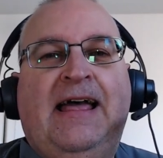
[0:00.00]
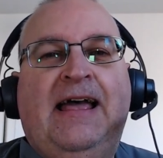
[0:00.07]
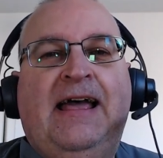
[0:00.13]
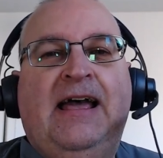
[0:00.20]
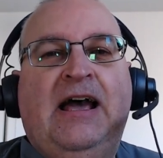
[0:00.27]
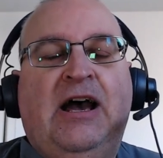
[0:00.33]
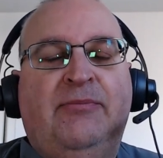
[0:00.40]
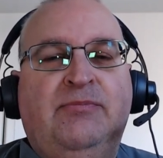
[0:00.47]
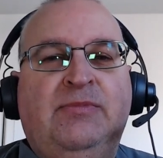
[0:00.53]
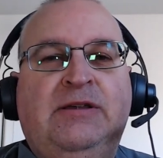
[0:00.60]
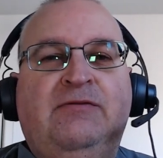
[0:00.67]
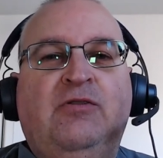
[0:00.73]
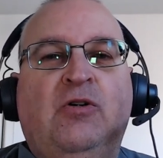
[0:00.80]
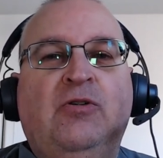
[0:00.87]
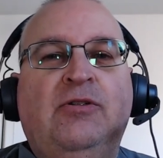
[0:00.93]
Happened
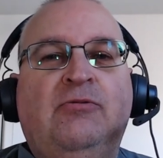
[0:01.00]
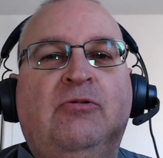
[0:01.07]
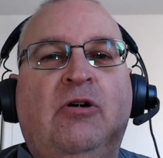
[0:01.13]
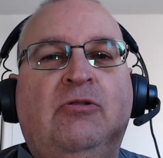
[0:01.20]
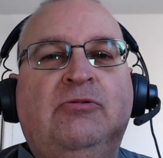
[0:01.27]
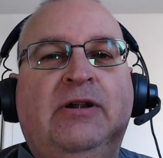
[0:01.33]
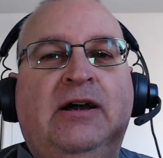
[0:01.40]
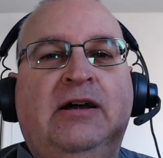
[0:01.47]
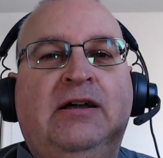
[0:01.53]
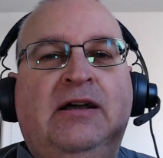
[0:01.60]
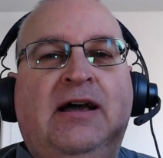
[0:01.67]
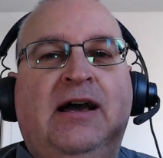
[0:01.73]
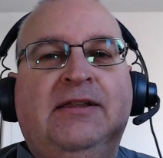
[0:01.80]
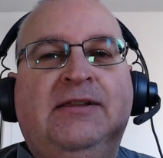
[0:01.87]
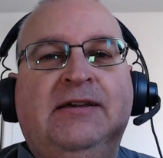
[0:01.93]
before the Rona.
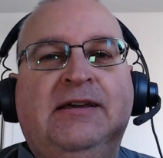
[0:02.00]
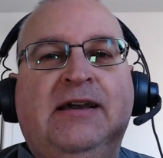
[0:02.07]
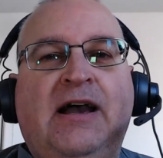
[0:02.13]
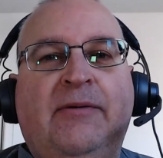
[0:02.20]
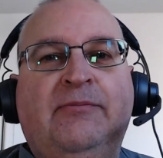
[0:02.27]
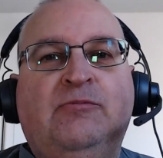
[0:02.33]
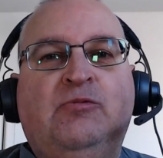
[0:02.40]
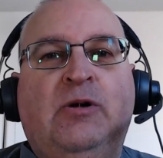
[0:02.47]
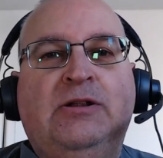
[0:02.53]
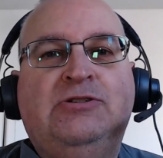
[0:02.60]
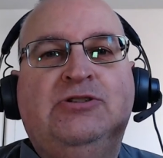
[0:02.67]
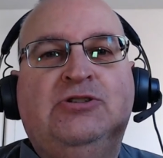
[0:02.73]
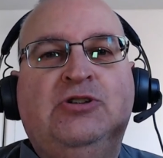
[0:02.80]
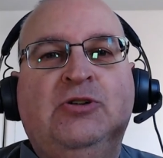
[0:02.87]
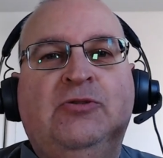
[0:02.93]
I think it happened
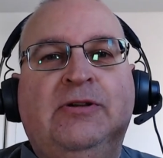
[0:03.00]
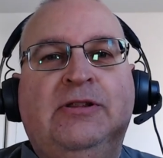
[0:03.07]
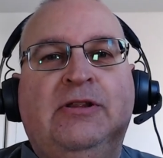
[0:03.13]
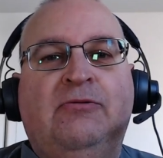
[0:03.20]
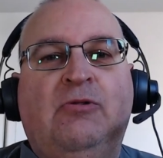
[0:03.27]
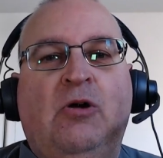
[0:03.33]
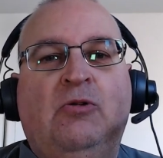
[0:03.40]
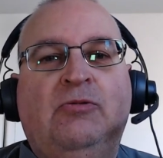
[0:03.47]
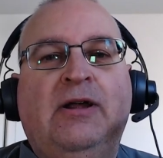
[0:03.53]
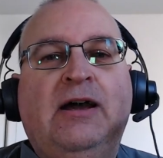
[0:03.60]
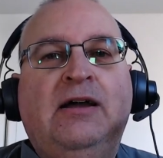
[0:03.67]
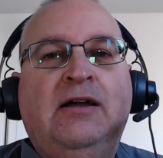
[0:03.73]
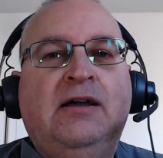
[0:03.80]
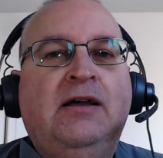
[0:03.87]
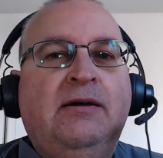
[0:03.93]
once during the
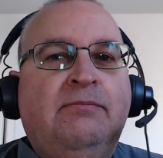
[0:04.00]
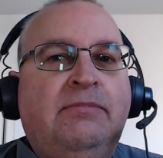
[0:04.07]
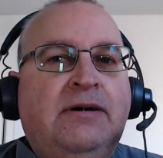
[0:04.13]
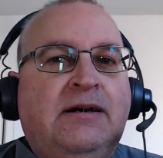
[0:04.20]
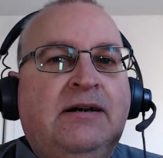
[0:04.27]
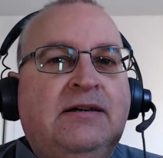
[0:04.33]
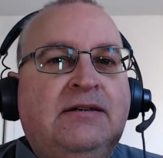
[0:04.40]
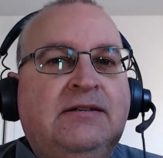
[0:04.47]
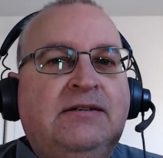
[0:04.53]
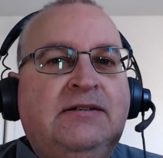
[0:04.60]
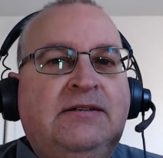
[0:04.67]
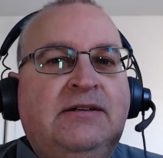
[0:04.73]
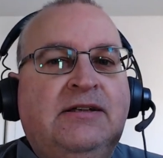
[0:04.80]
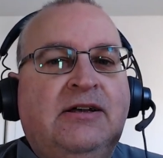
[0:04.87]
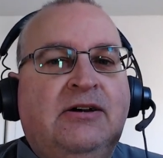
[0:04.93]
Rona, but,
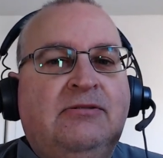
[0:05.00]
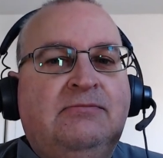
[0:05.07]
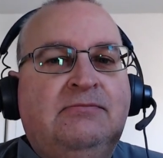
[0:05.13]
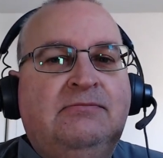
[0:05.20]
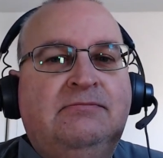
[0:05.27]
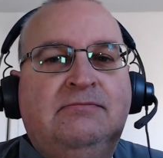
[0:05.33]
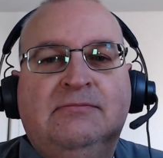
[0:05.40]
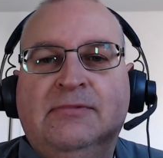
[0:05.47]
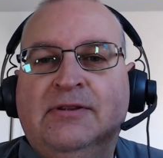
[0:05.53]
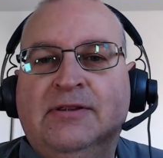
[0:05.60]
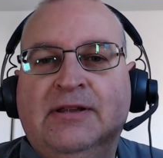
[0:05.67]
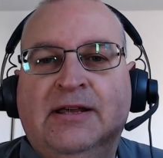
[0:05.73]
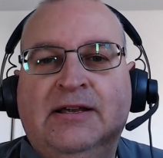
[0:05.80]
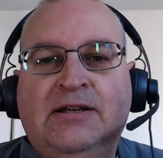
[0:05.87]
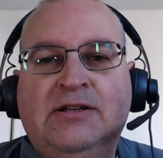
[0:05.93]
you know,
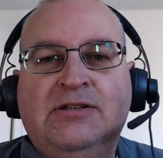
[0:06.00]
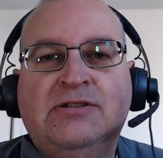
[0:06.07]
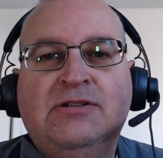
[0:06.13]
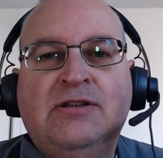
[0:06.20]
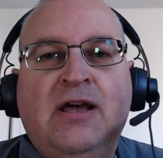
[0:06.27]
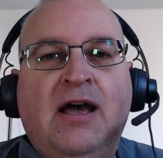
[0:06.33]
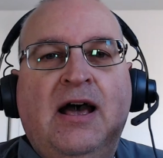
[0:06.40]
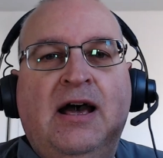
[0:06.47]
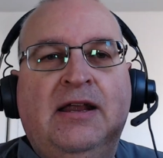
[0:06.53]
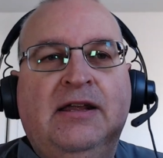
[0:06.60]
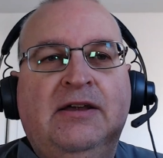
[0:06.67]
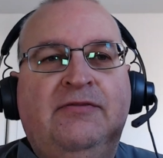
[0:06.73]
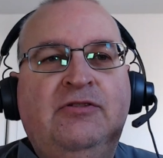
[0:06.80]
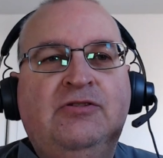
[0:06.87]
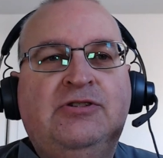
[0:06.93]
things. And
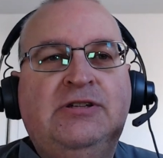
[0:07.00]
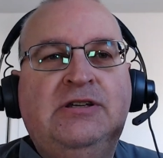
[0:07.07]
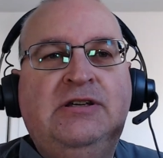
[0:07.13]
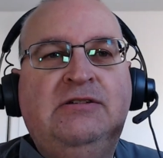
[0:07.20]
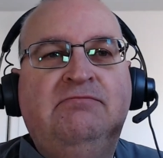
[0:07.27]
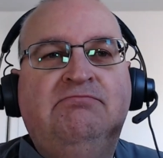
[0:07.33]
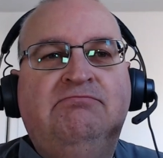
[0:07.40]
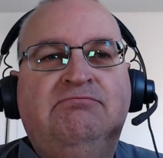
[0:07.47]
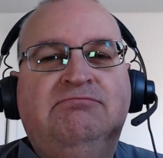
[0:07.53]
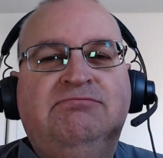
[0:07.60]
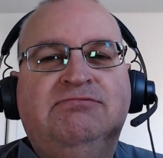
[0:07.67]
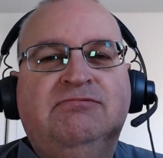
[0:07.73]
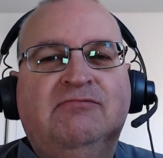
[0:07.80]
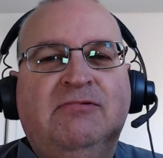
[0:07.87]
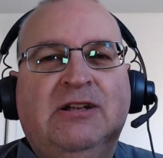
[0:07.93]
if you see
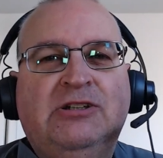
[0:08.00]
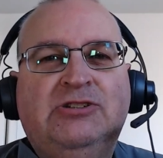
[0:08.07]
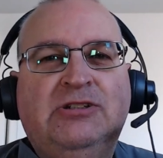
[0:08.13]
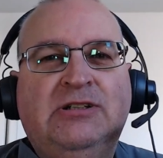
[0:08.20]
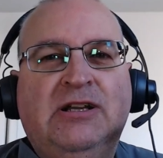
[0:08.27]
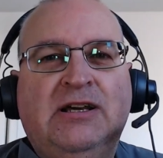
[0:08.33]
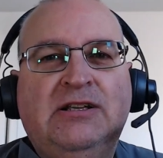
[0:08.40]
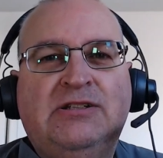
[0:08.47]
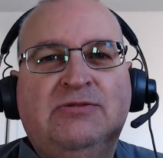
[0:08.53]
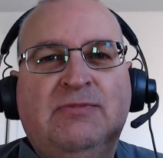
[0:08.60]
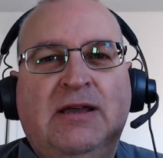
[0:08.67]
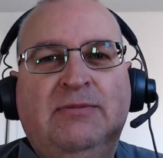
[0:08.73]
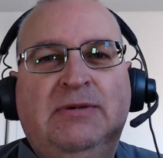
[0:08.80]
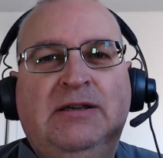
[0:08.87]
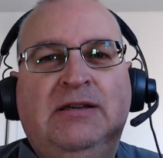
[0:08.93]
flashing lights,
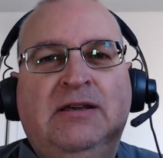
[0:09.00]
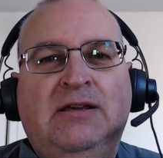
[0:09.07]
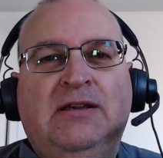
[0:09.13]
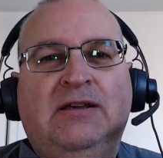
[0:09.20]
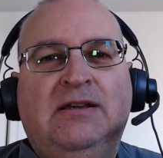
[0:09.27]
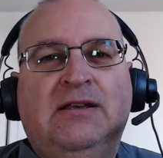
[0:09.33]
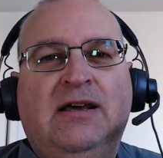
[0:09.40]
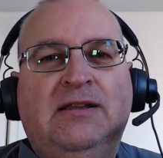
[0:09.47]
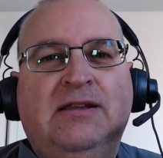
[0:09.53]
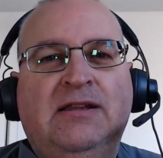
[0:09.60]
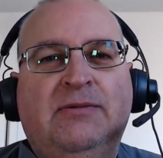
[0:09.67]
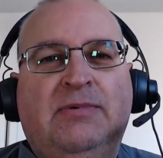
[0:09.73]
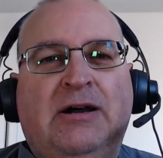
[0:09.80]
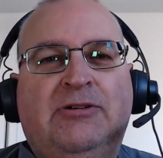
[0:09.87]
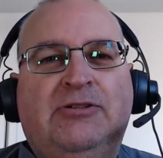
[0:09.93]
maybe, I think
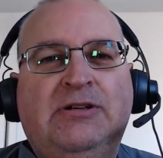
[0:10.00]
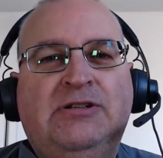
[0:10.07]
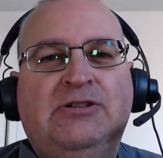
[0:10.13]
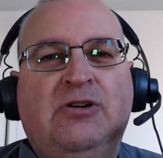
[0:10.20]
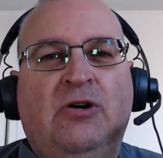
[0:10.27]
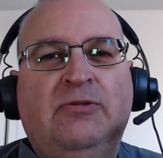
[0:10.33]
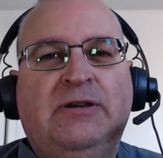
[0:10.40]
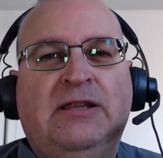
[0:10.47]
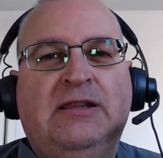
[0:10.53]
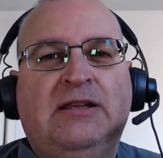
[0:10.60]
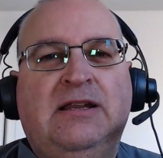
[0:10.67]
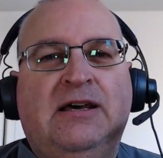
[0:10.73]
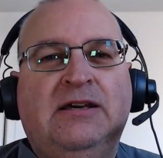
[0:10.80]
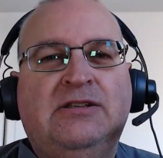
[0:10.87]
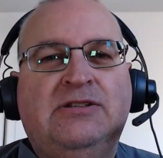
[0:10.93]
the battery is going in the
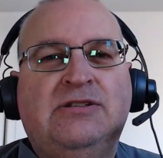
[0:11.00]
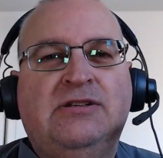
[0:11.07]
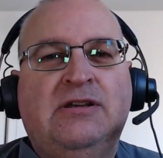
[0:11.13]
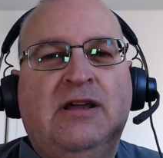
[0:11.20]
lights.